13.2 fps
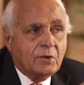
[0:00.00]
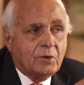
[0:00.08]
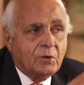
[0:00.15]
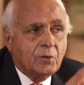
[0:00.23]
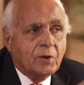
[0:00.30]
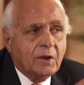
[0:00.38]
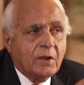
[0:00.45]

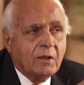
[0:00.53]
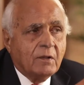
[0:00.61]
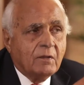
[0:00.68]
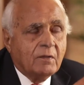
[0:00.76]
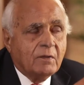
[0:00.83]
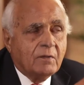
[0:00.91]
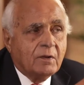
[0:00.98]
during
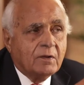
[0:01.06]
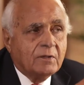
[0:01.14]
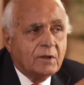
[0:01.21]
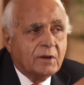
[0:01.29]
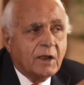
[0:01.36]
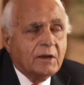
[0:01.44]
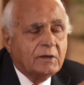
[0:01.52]

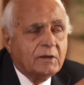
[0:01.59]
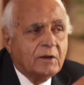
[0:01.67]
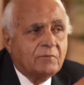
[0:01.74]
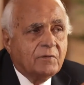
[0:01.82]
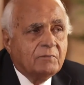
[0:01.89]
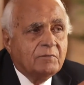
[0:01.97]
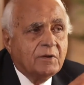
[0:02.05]
the
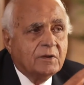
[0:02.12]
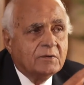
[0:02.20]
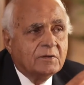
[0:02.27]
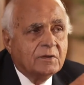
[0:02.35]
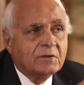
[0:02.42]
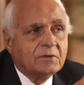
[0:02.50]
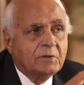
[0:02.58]
1950 and
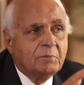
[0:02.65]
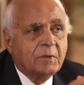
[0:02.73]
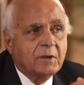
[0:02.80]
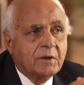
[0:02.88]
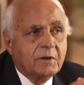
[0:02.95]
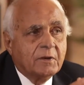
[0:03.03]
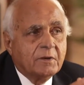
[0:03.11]
60
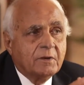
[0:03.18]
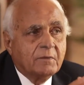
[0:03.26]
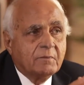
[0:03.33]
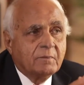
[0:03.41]
period.